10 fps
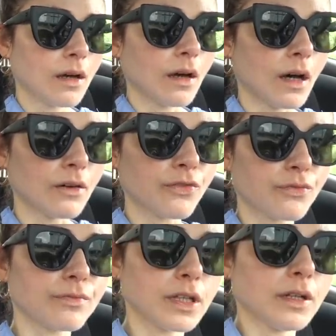uh,
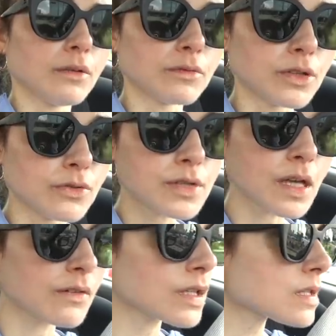you know, use
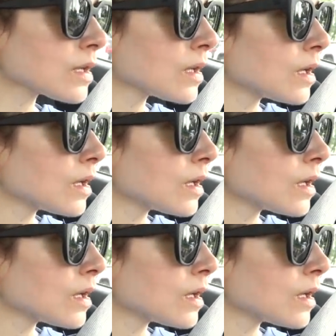of it,